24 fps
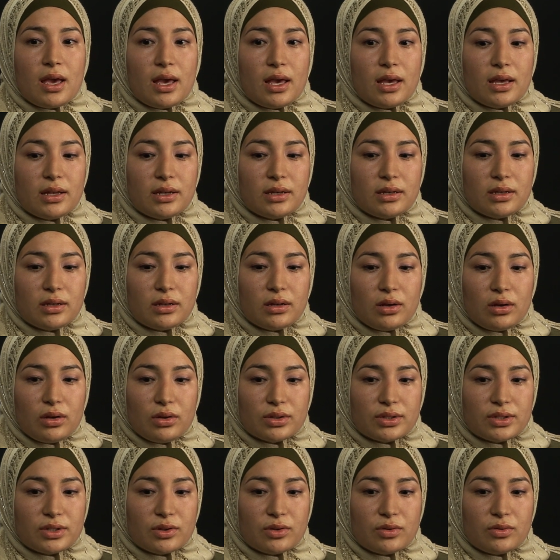And
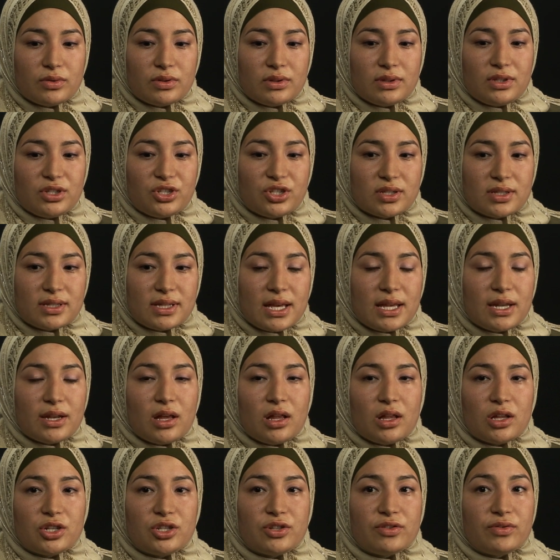also just that
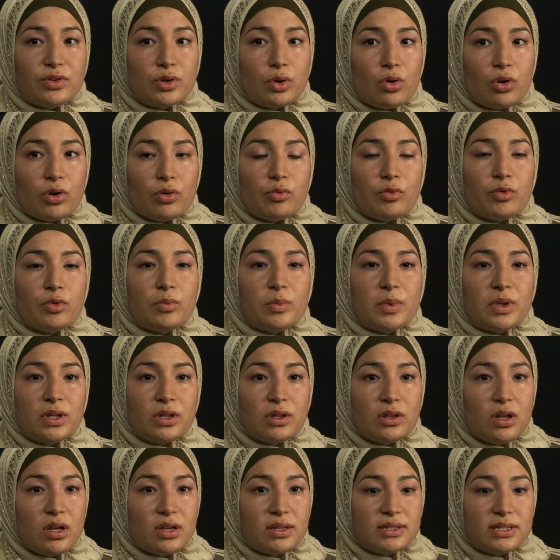knowledge of the courtroom and the
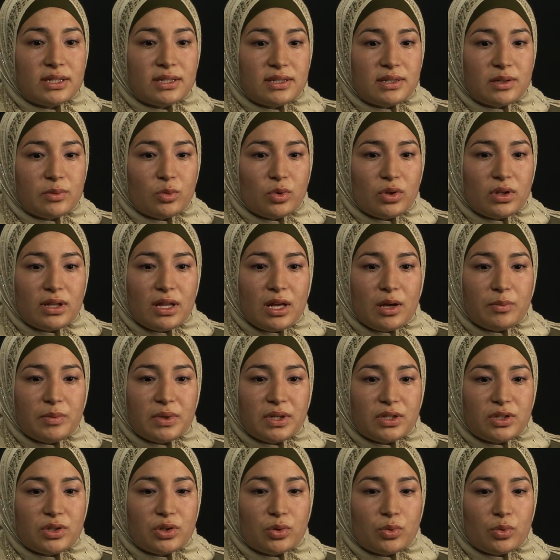law system will allow
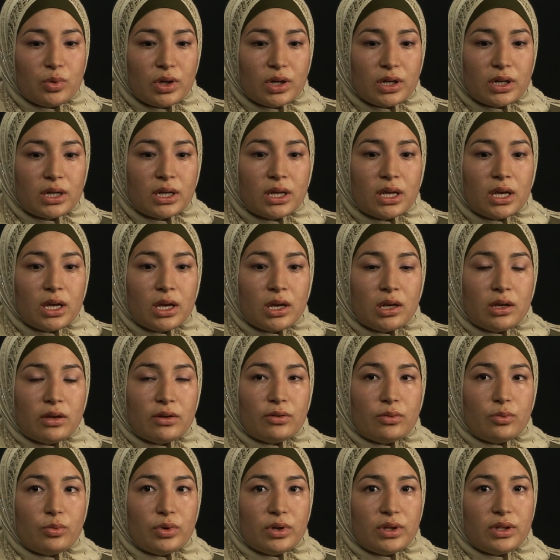me to work
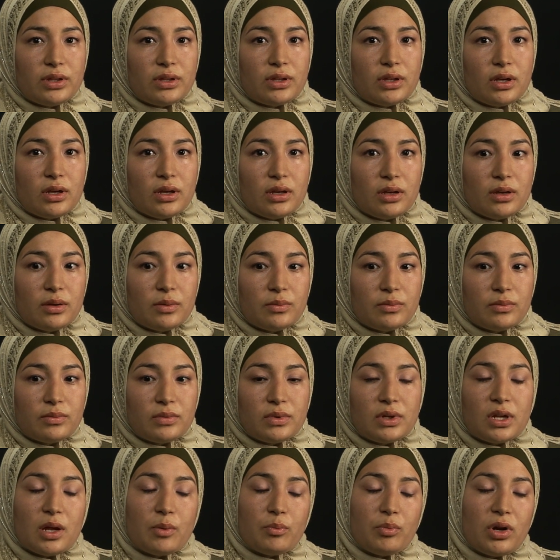with
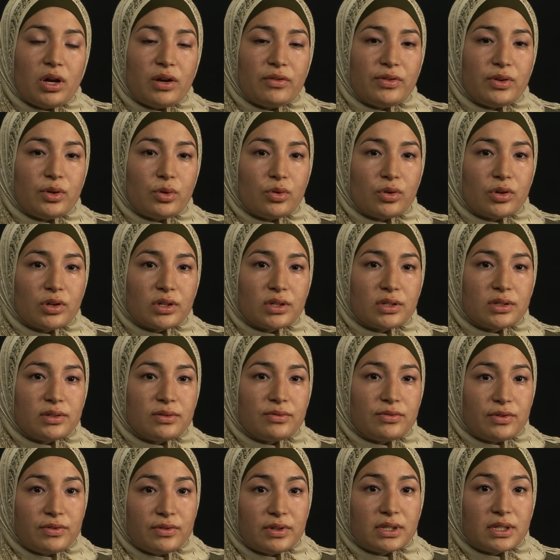nonprofit orgs
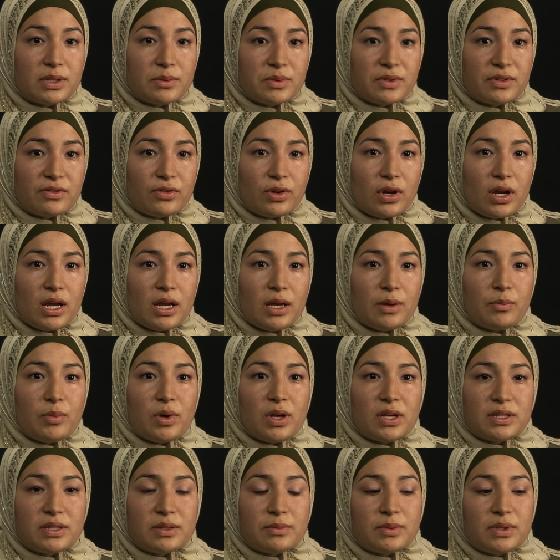for victims of crime,
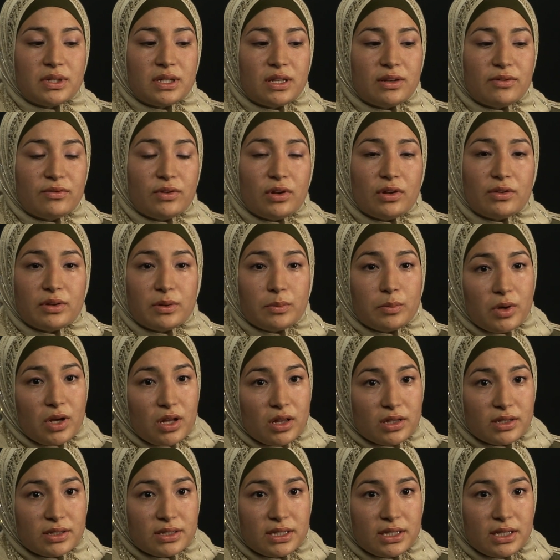possibly get involved in
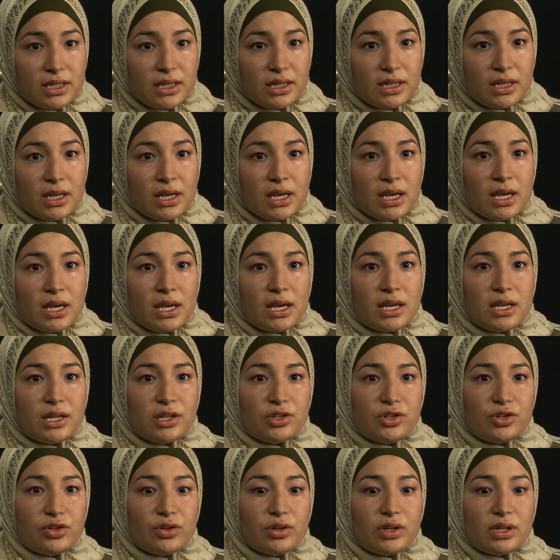policy,
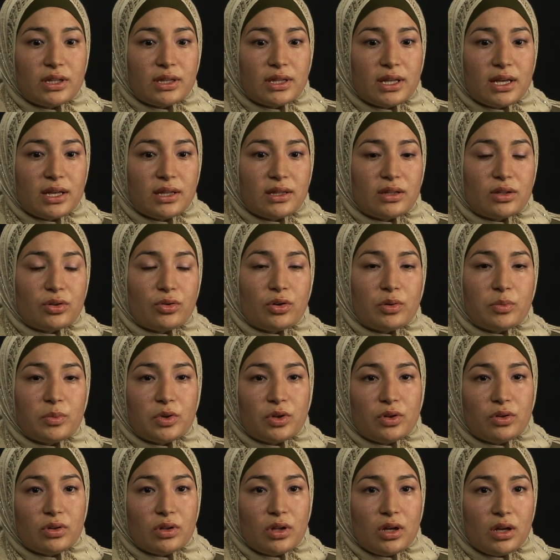ensuring that the
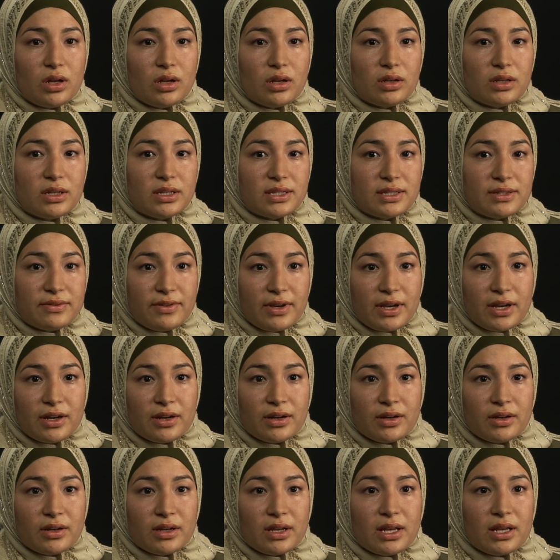criminal law is
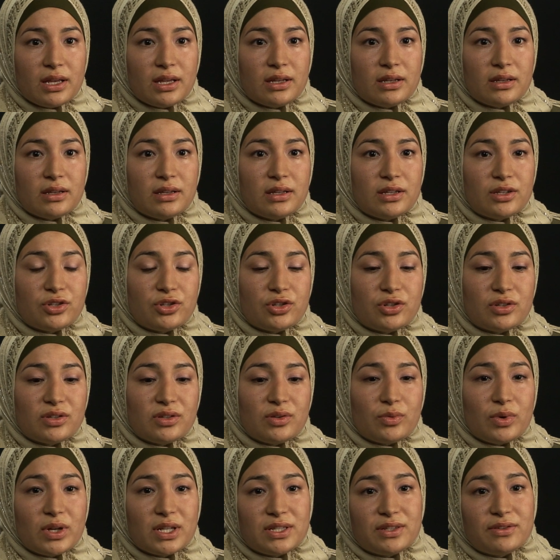fair and ensures
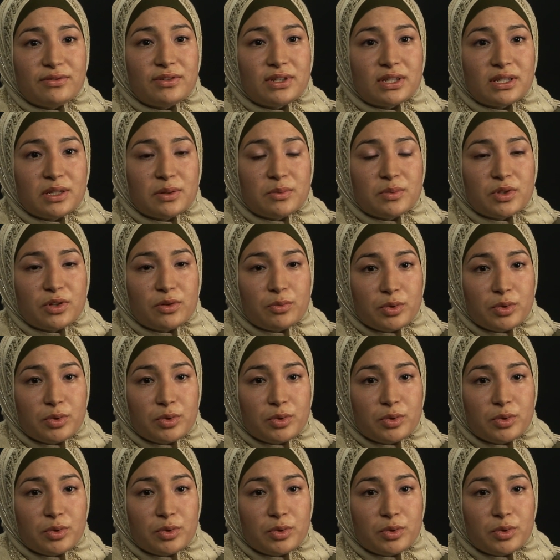the rights of victims